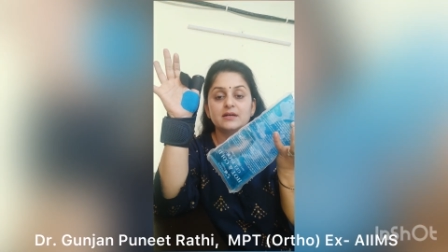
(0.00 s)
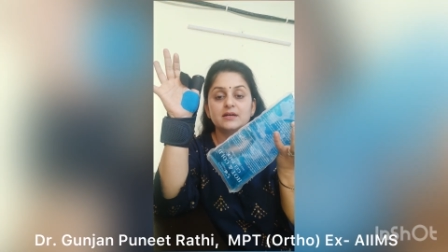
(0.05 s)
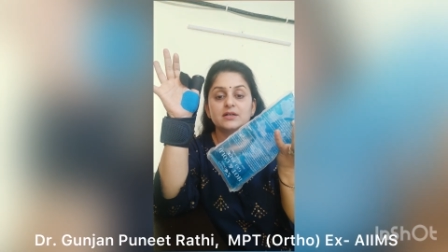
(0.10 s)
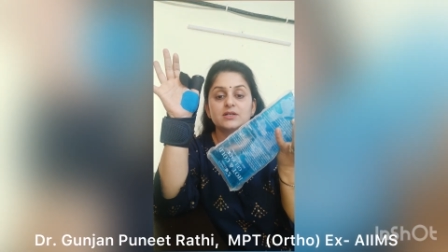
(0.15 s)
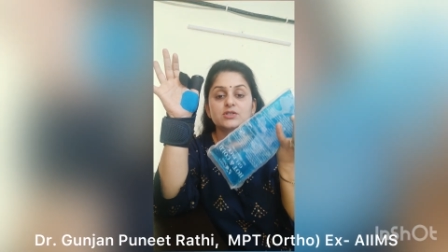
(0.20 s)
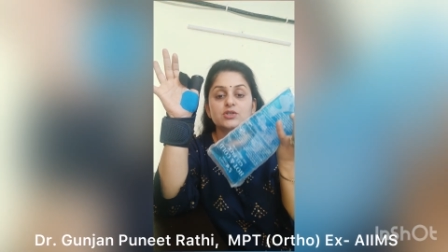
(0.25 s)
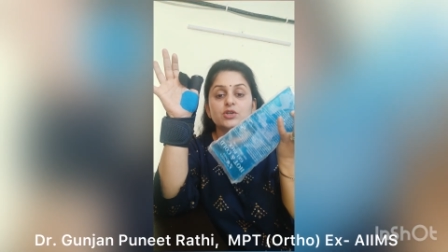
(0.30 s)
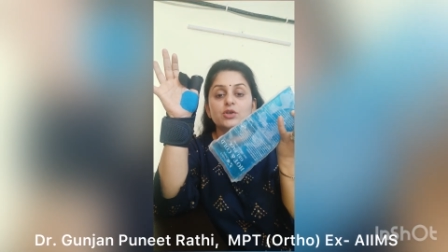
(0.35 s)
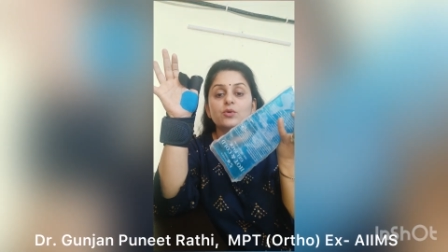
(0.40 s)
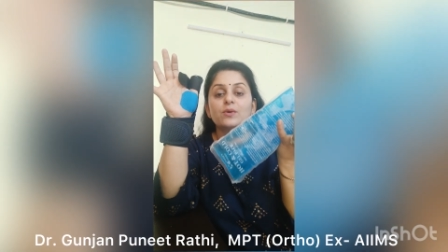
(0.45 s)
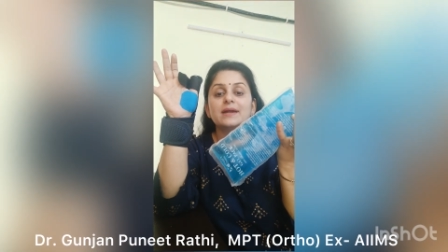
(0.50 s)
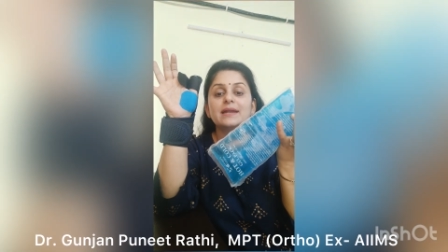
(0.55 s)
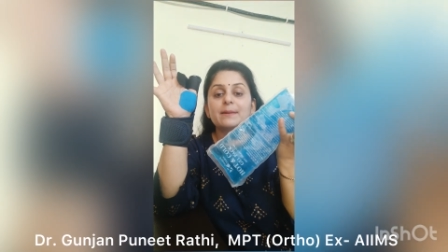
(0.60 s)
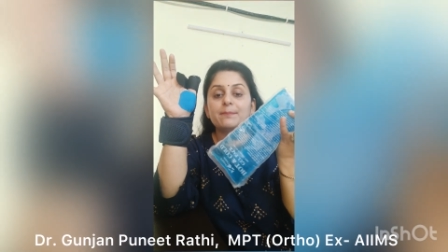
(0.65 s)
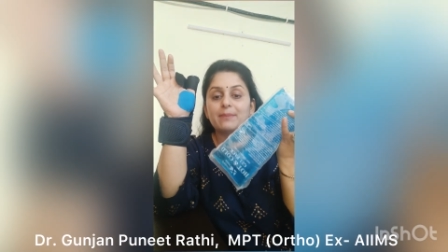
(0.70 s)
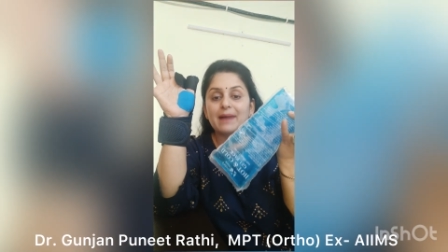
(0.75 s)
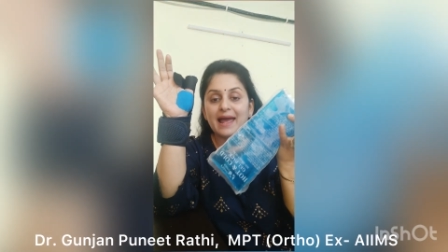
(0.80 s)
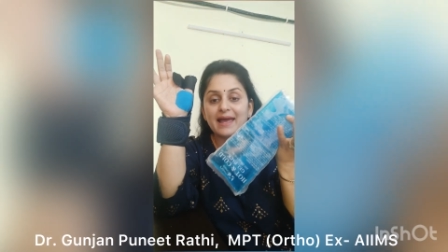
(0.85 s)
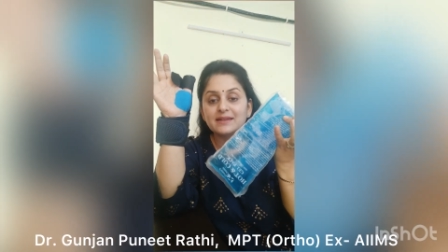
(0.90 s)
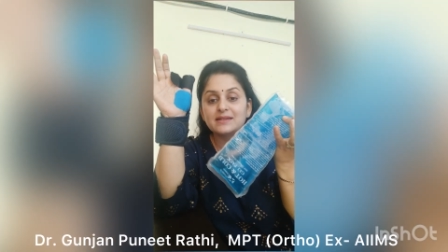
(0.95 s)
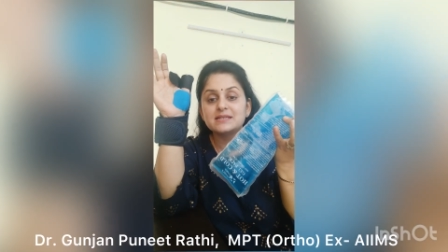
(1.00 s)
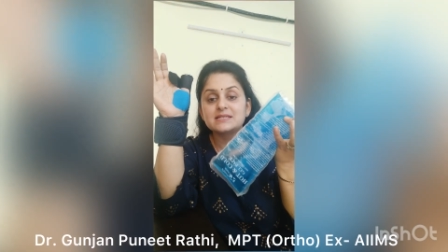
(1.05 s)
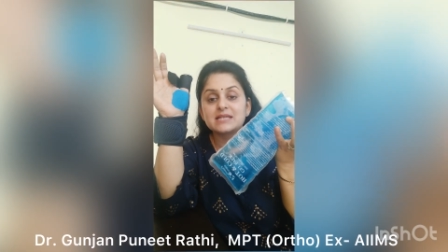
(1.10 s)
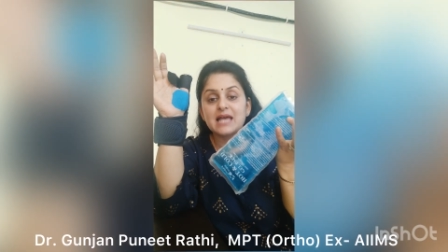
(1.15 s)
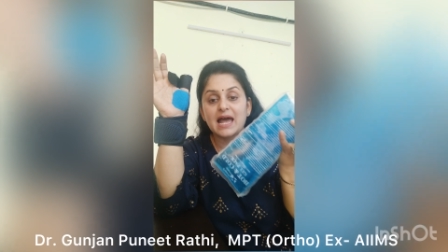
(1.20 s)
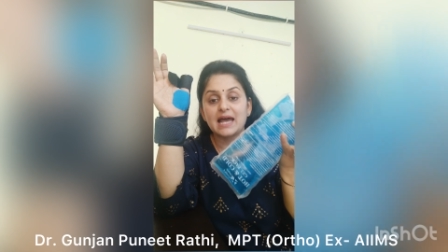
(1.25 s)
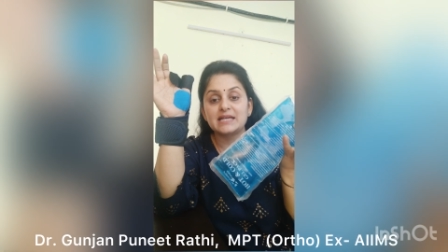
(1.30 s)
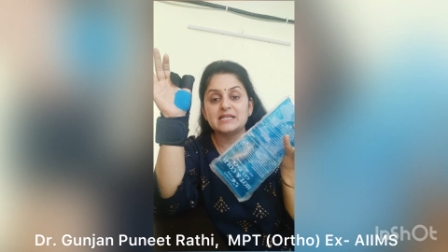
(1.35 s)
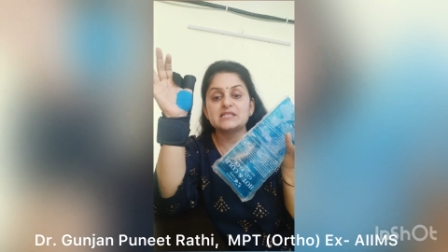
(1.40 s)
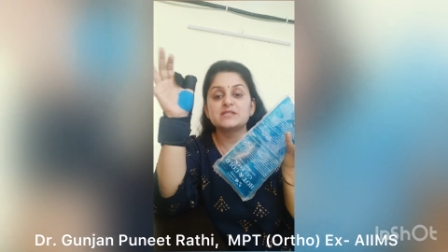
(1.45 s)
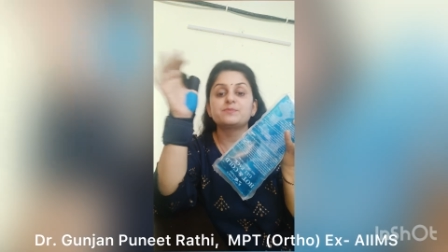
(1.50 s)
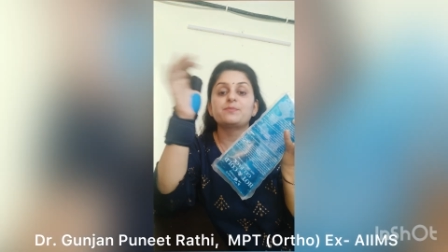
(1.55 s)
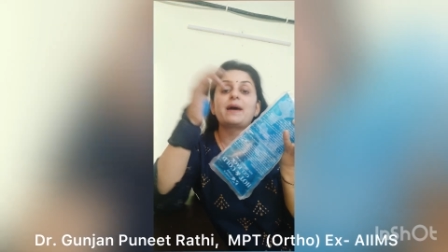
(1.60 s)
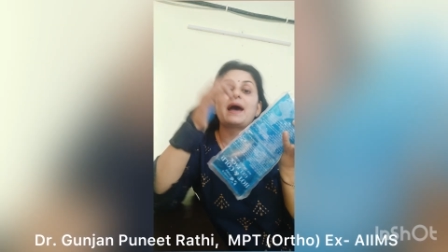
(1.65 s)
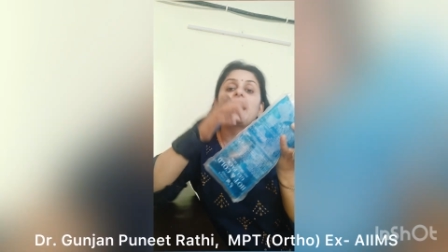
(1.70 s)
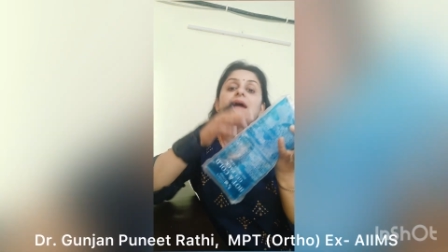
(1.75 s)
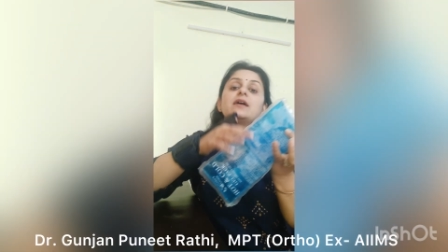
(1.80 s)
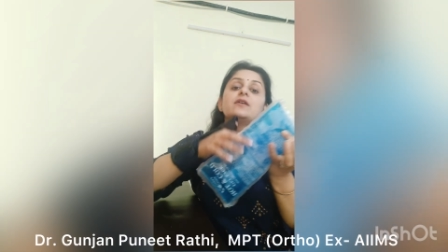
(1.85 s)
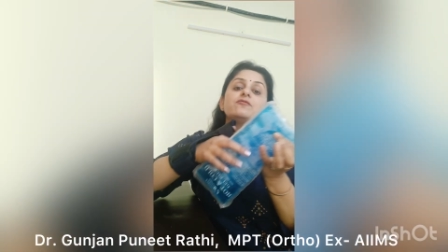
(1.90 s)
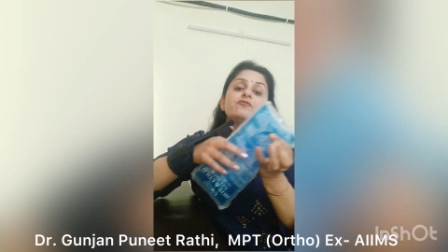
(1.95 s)
So you can apply this ice
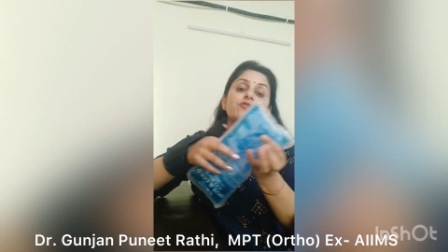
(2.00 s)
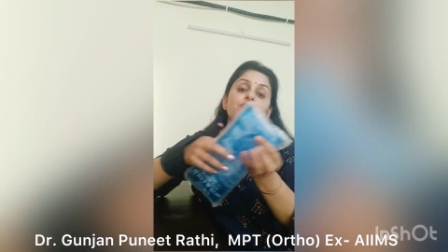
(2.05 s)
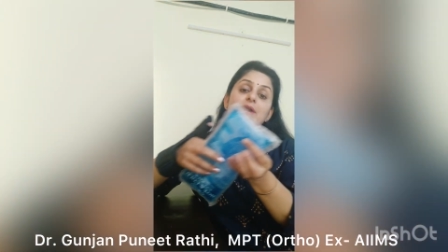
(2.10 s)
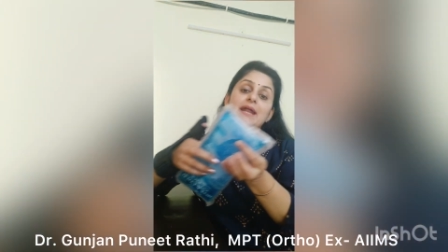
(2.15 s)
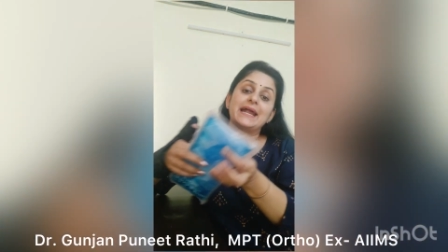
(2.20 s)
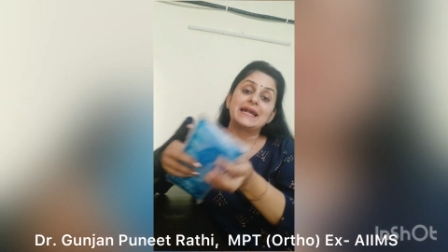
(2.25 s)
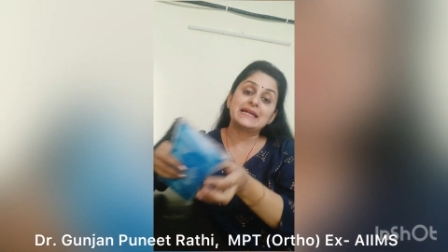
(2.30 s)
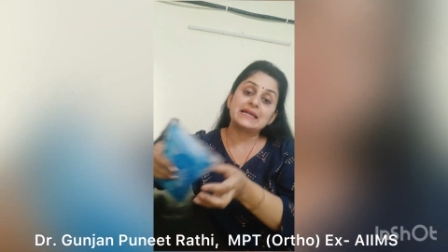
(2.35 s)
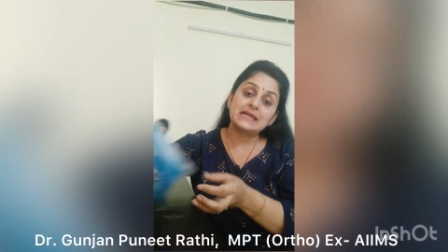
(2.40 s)
pack for at